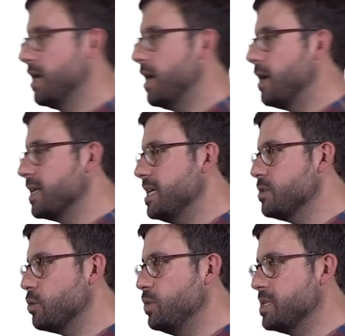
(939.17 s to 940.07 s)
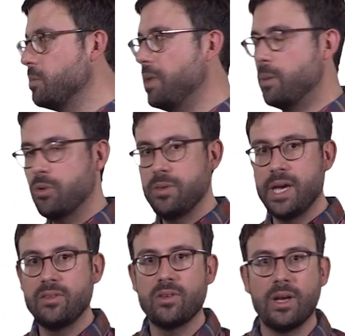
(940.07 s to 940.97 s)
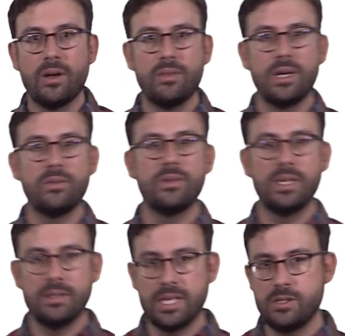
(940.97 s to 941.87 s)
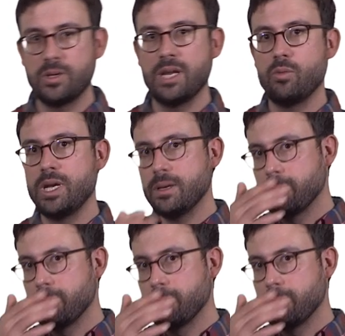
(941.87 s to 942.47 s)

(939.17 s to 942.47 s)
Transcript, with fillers: uh, here's a recent paper that, uh, that, that, that you can read.